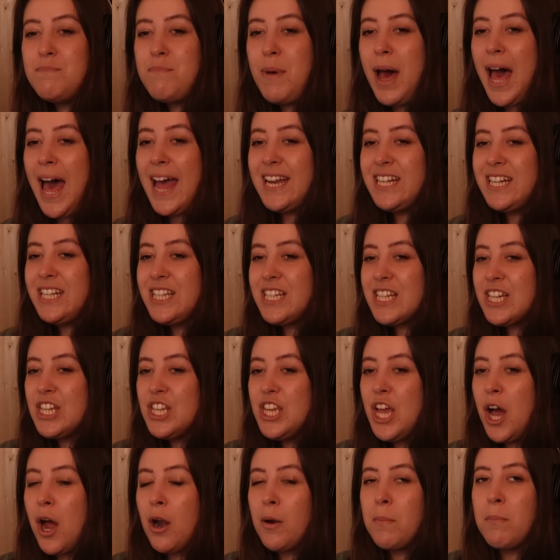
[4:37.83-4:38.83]
bet
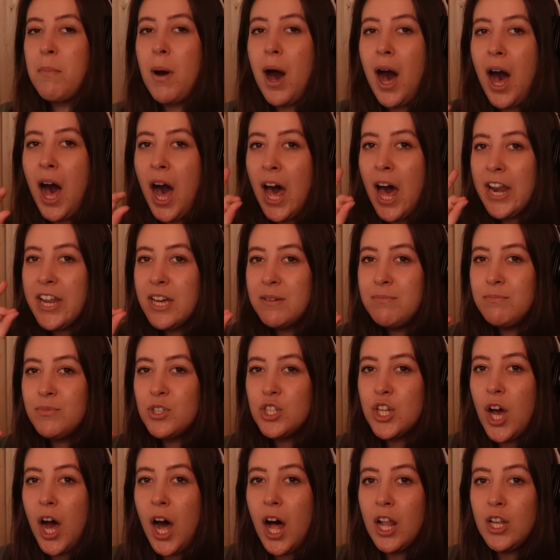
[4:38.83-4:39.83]
your
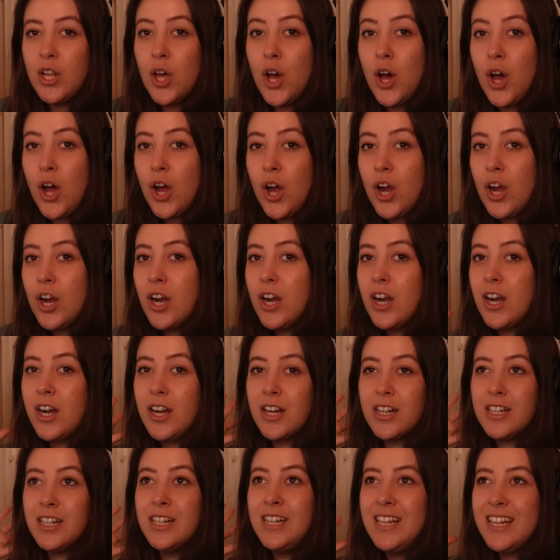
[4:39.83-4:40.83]
bottom
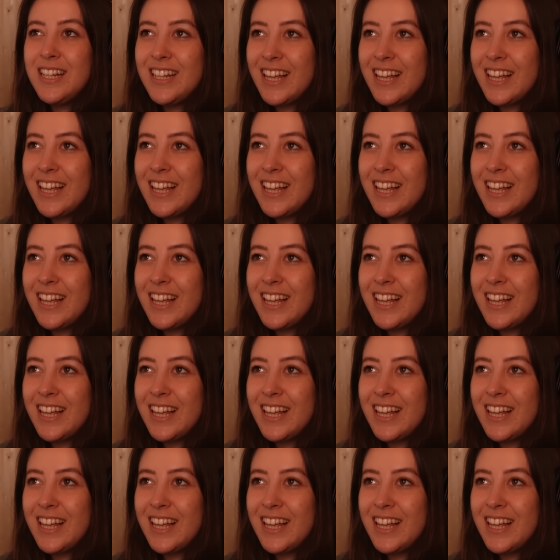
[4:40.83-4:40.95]
dollar.